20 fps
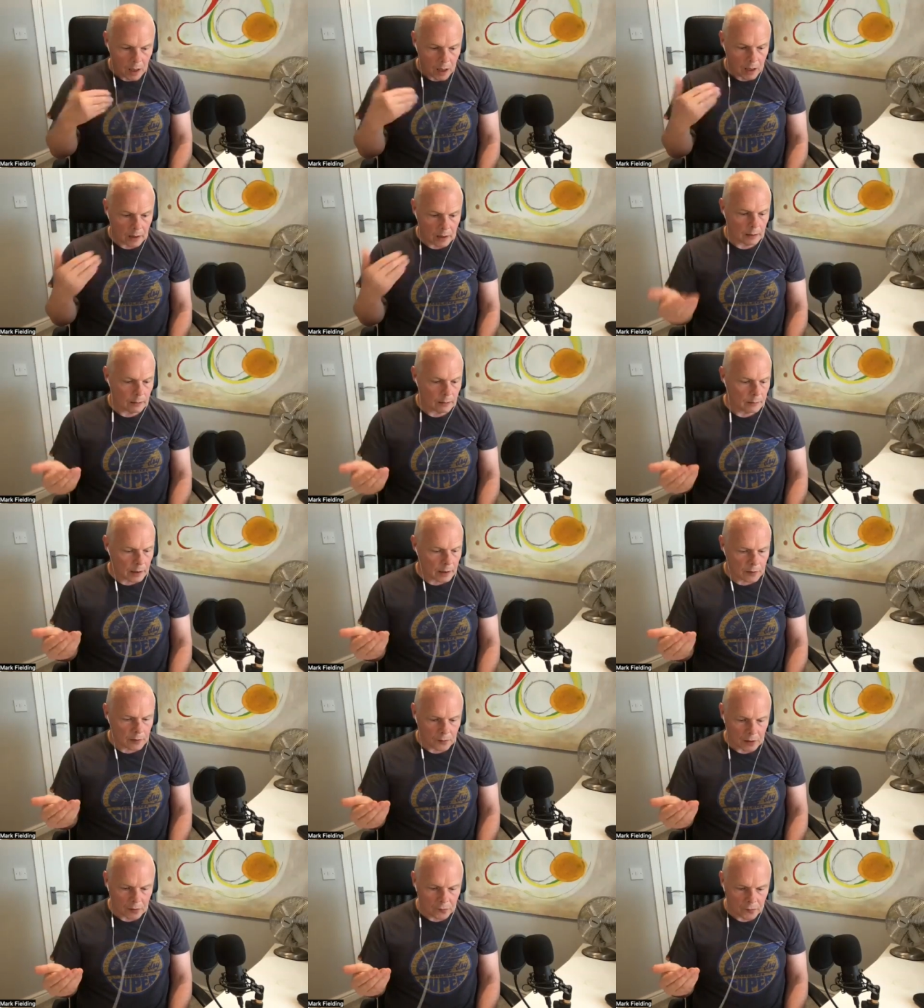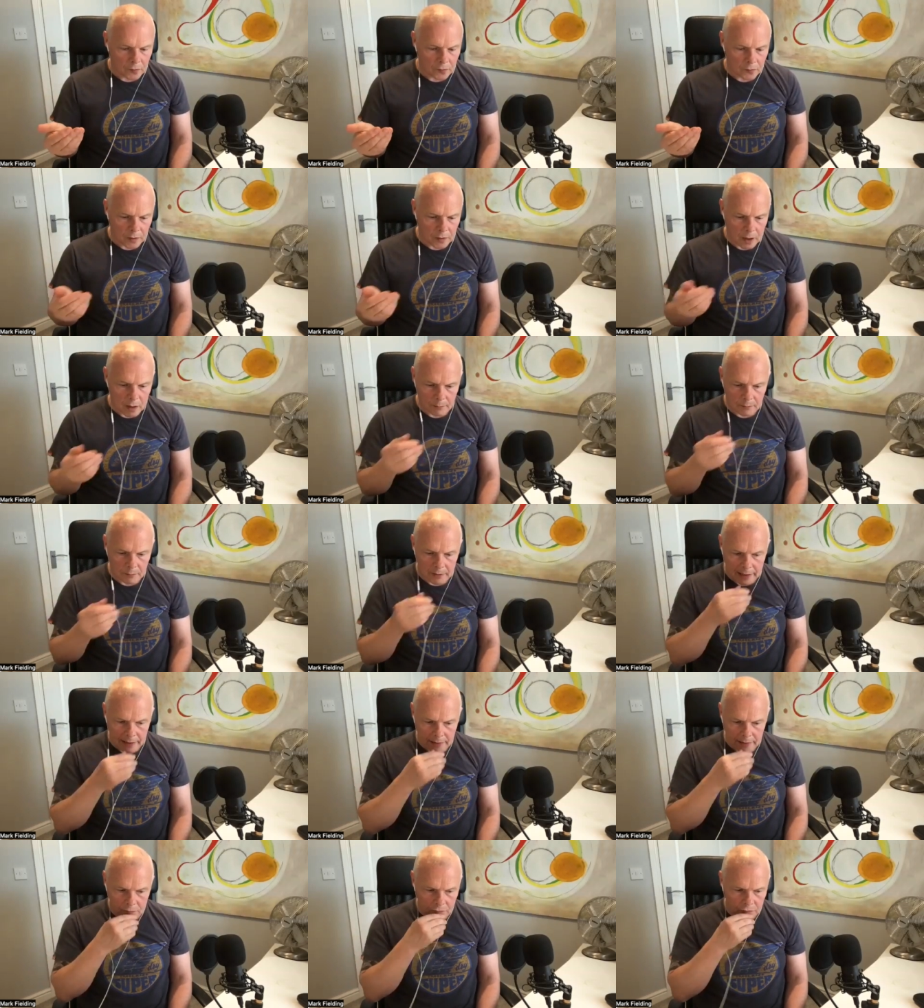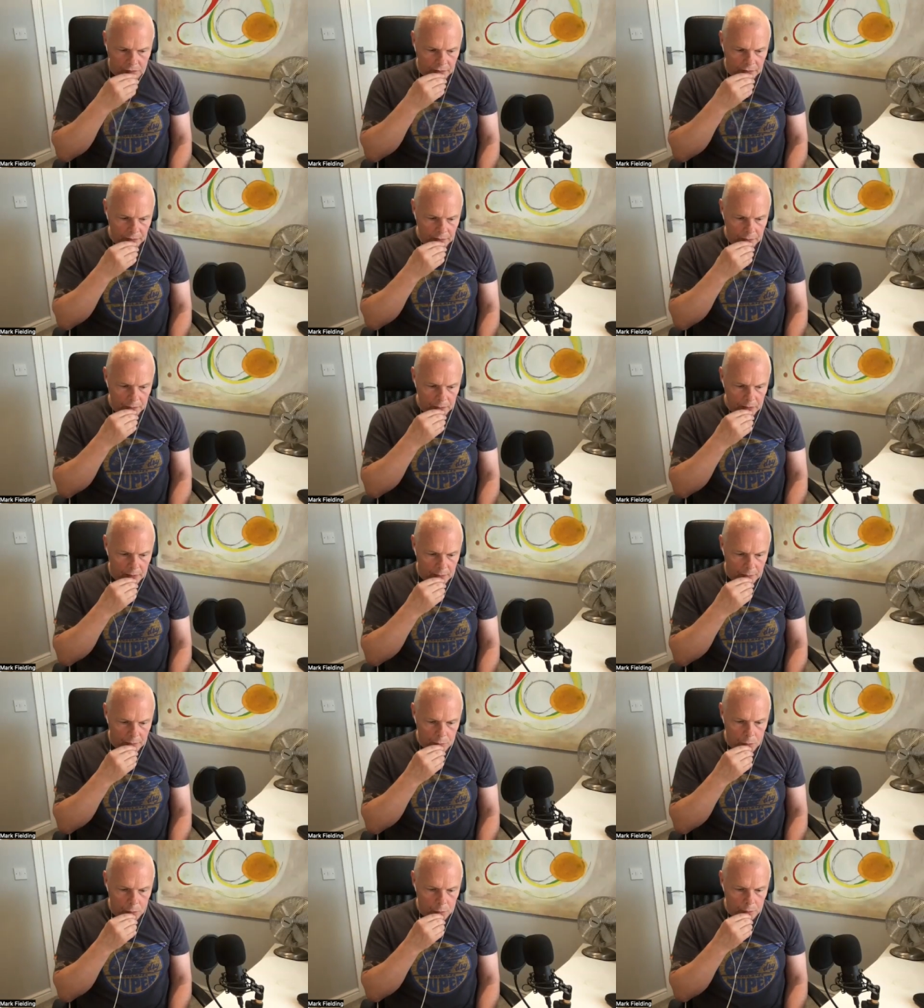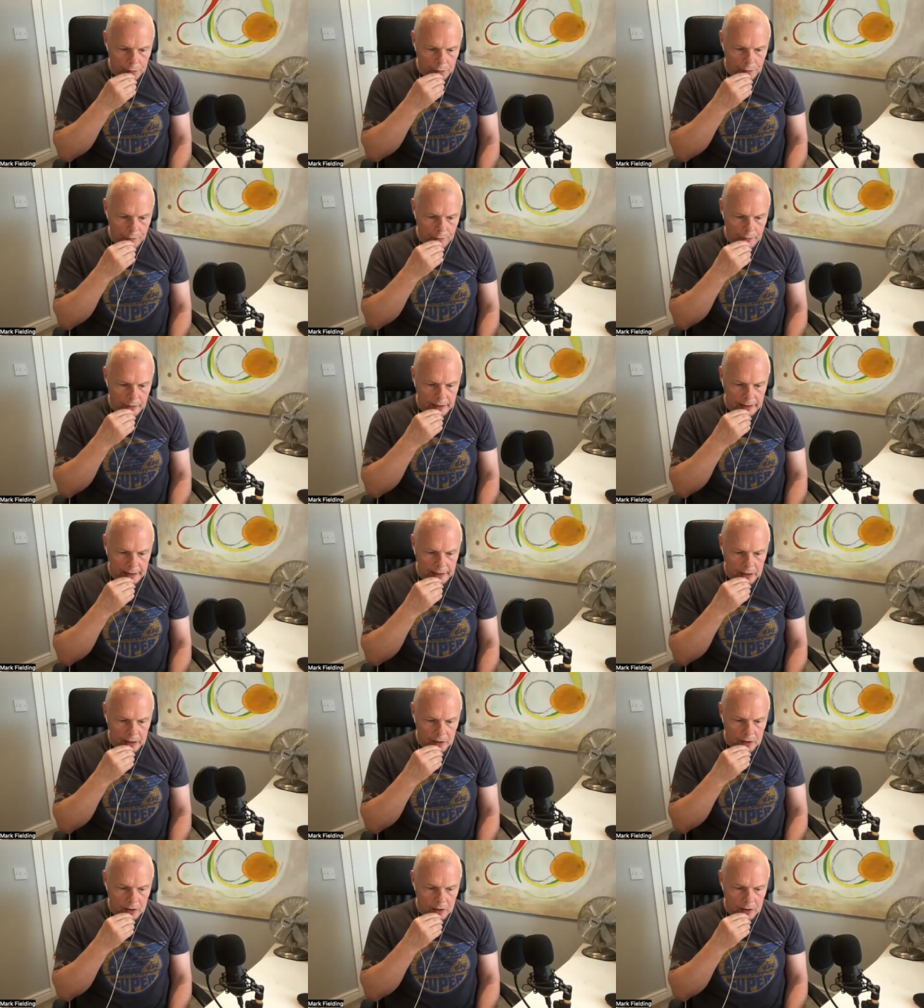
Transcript: and, let, let's just come down to uh, rule three.